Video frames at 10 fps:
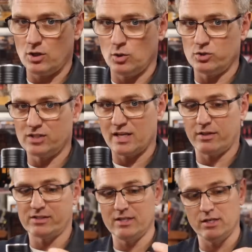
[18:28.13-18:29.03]
the old
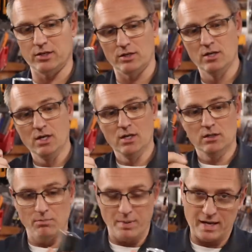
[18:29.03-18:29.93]
style Stinger,
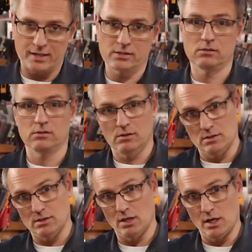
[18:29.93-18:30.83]
the base
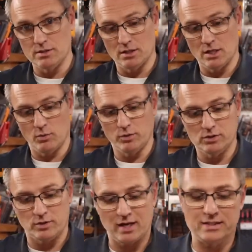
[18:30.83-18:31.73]
is, an, is another one.
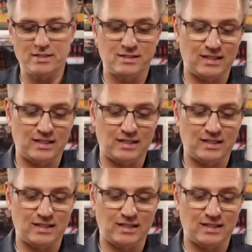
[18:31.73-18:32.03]
So guys, this